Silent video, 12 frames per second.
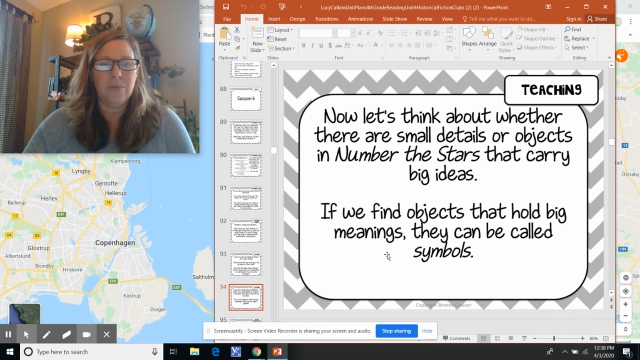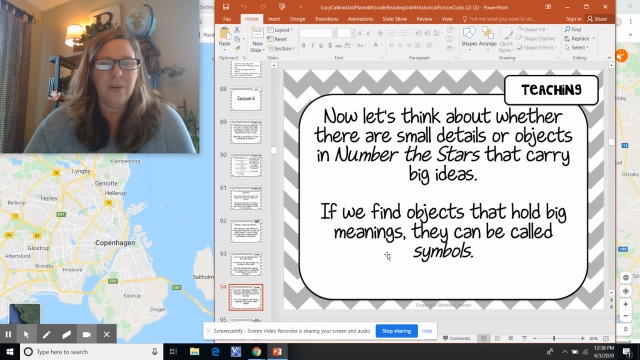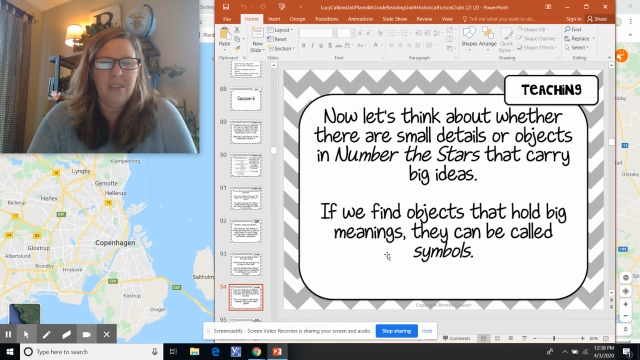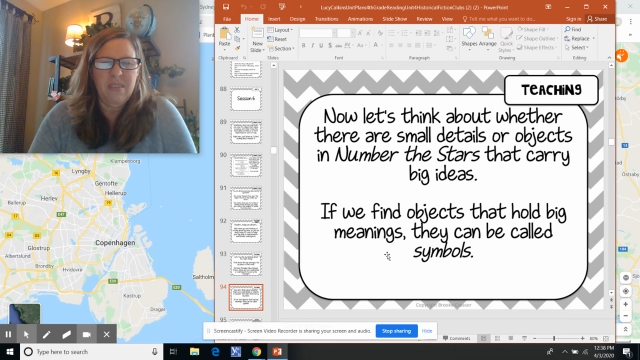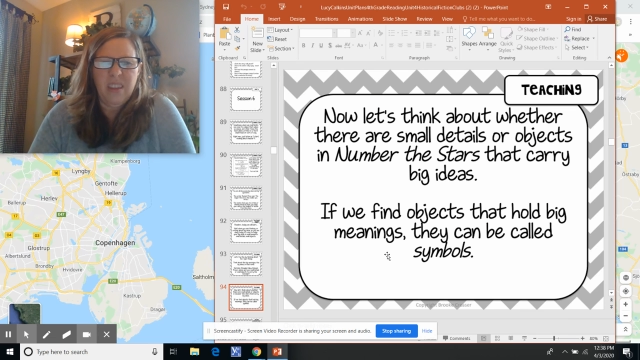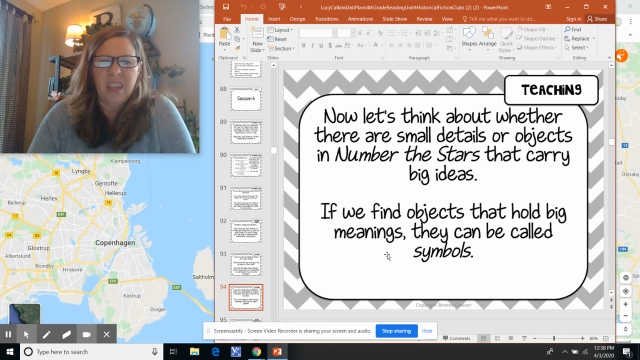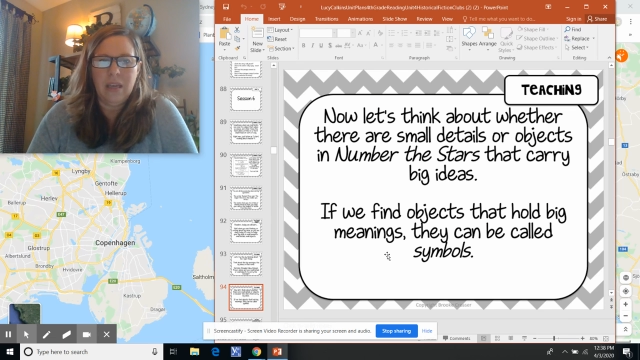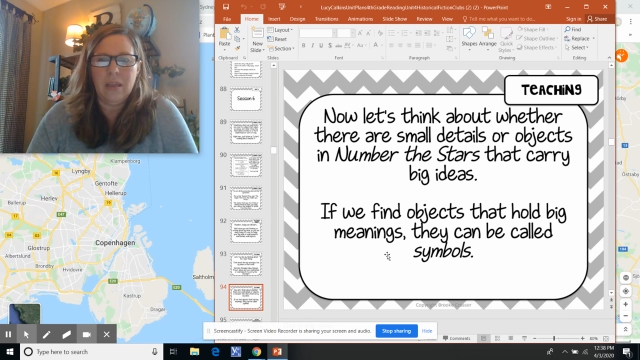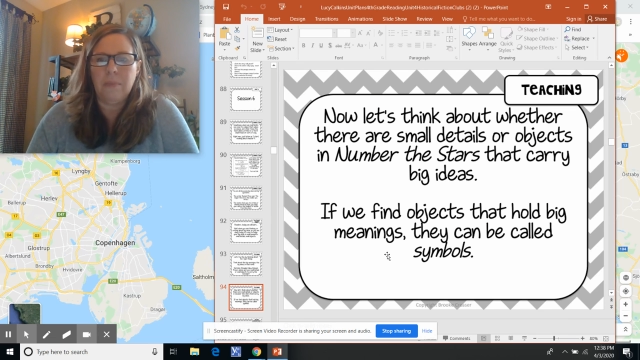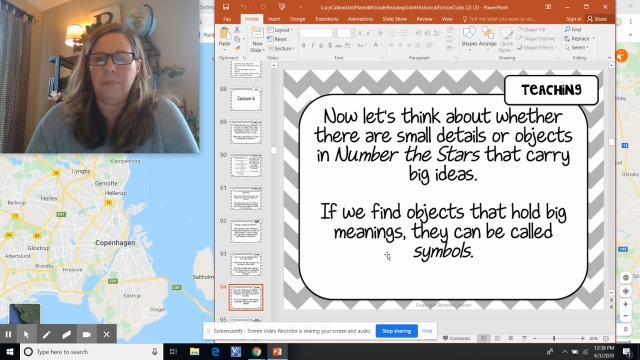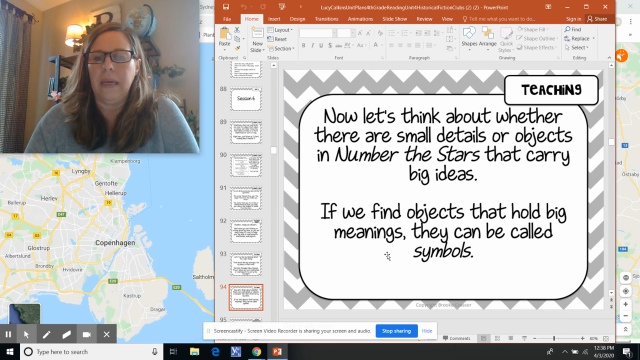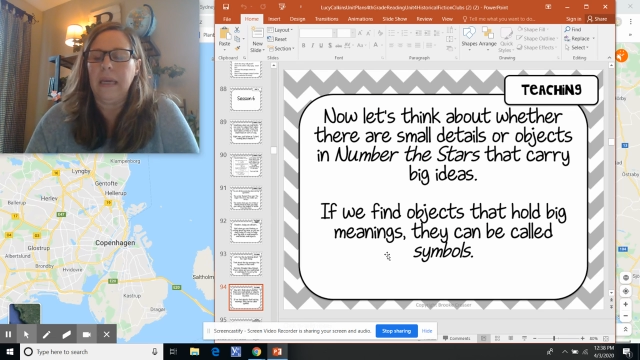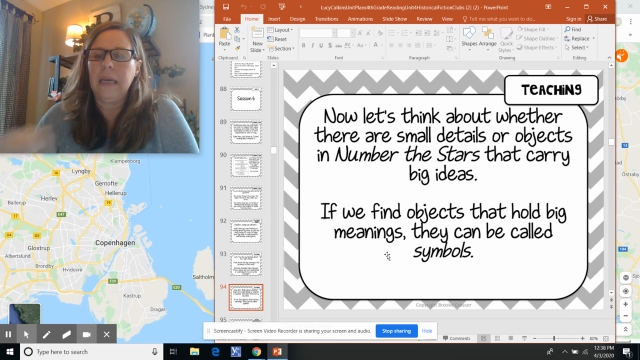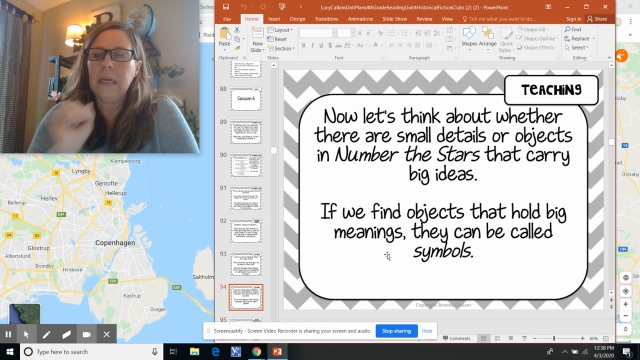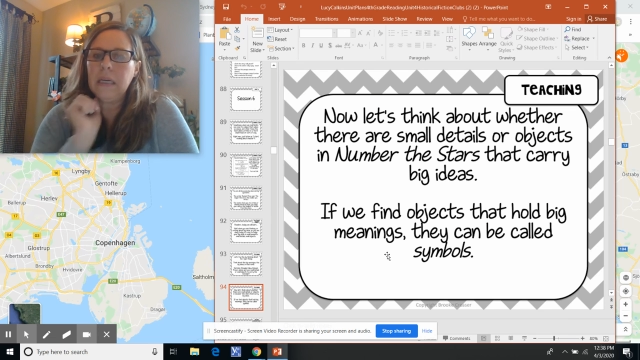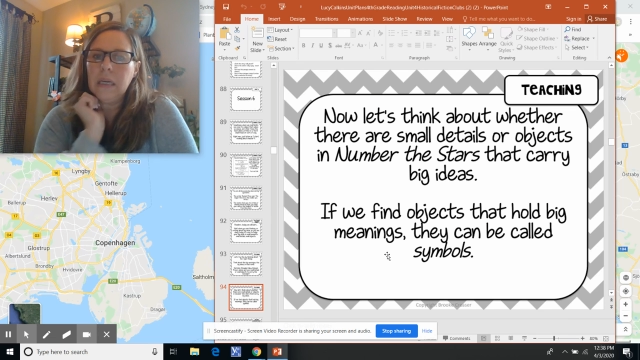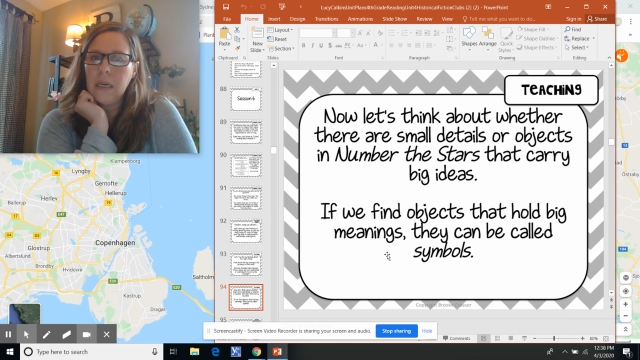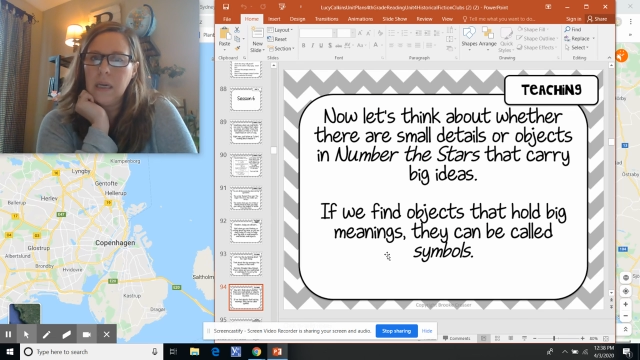What do you think the
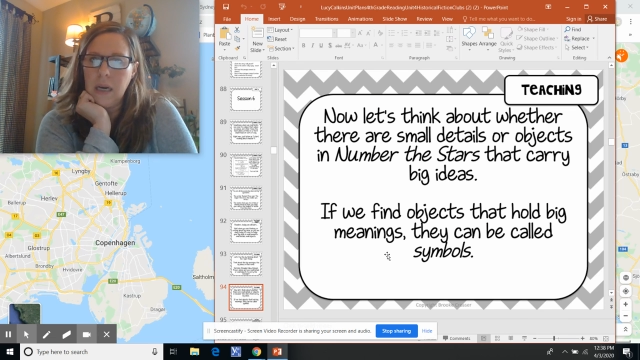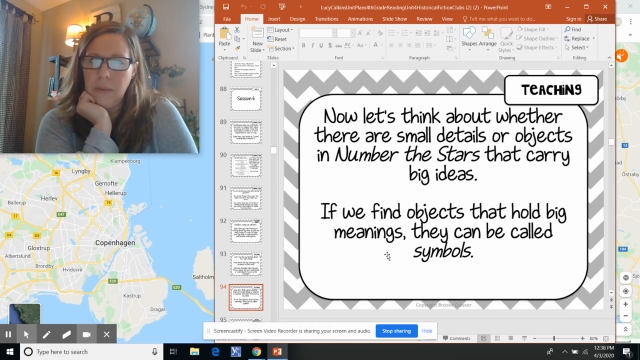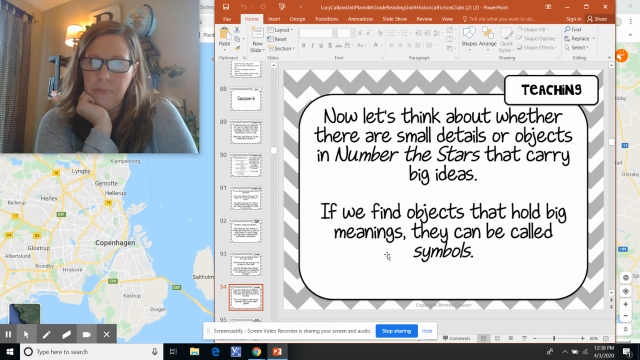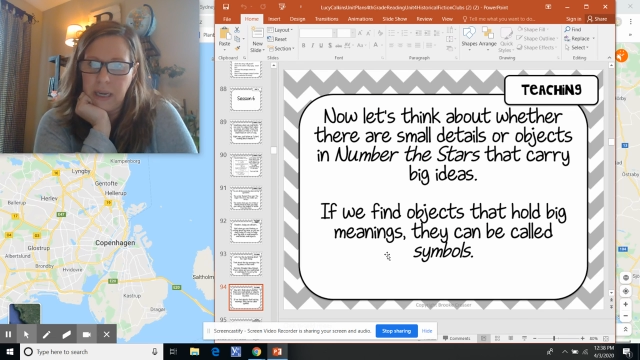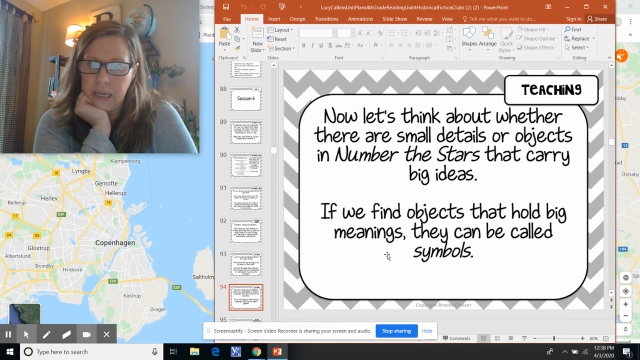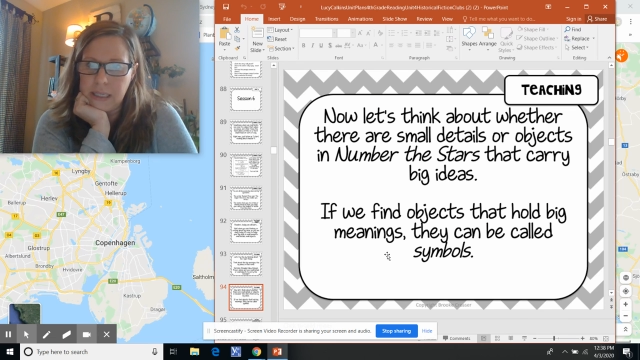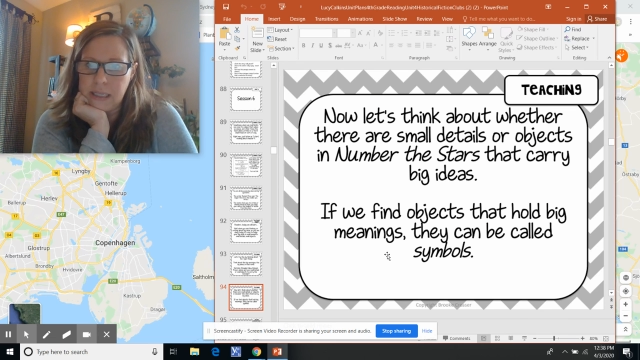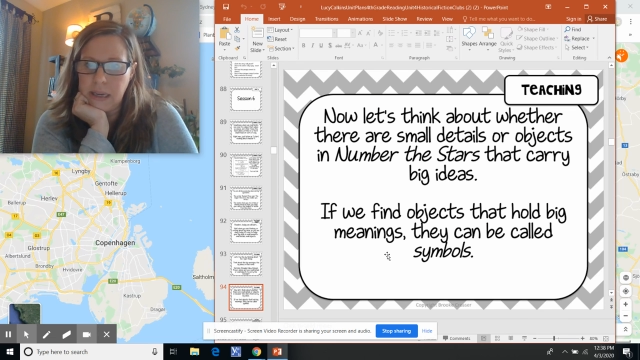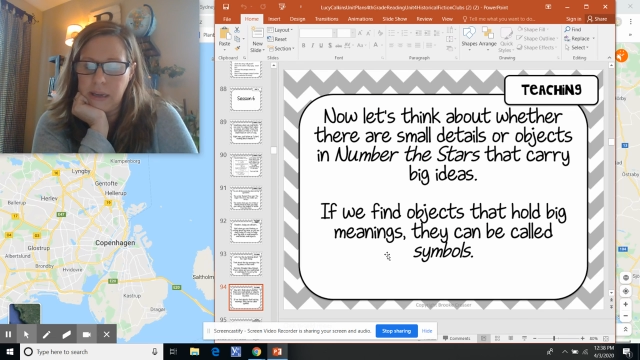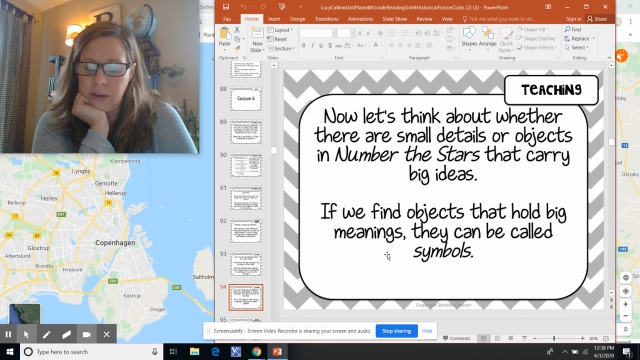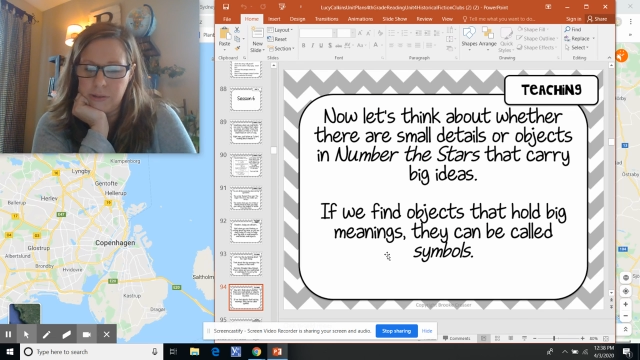pink cupcakes that